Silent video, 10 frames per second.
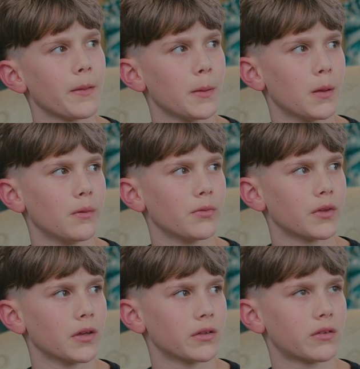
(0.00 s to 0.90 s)
And
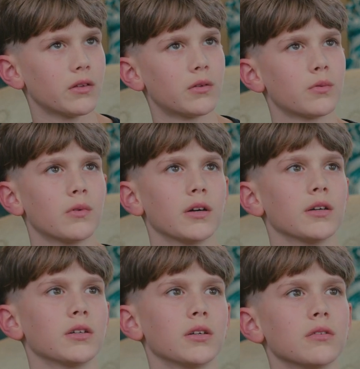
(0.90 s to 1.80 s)
yes, that's why
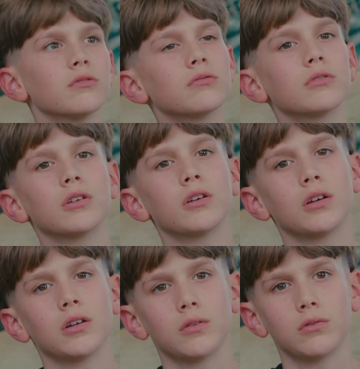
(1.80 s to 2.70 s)

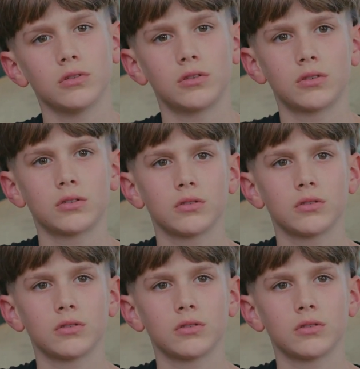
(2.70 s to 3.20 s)
I would